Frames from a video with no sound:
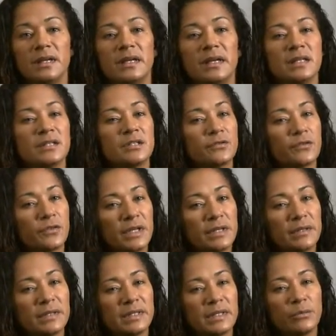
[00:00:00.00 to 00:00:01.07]
It is
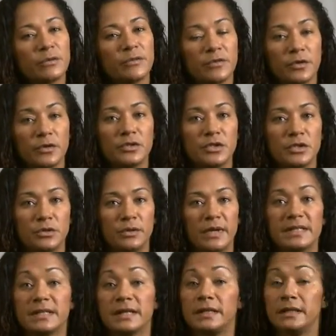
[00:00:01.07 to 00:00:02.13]
frequently referred to
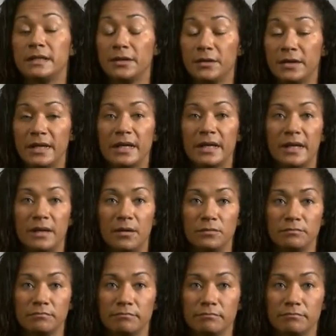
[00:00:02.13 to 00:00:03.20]
as a clearing account.
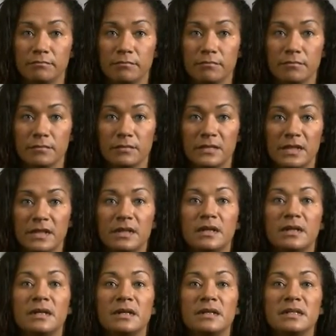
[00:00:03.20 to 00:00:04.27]

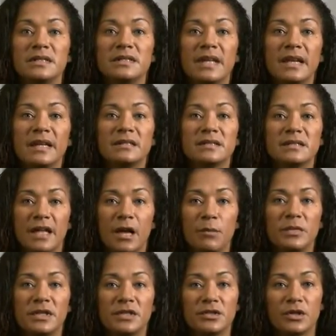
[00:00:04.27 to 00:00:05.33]
The second
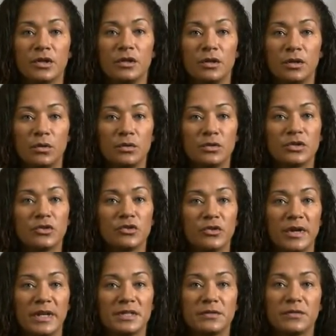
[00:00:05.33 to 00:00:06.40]
step is to close or
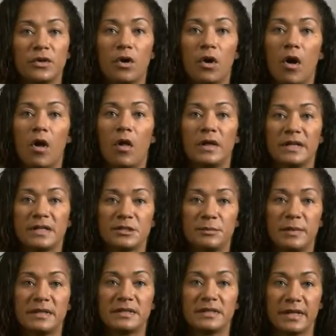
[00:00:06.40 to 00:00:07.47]
transfer all
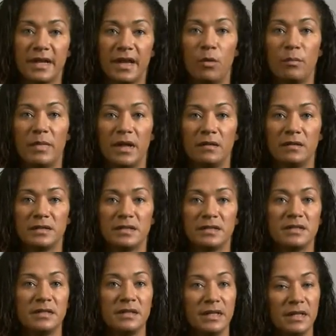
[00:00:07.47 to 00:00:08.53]
expense account balances
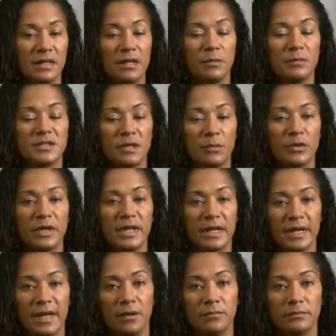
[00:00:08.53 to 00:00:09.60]
to the income summary
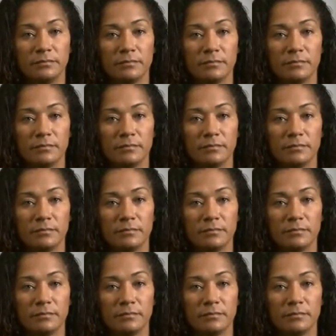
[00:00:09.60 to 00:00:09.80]
account.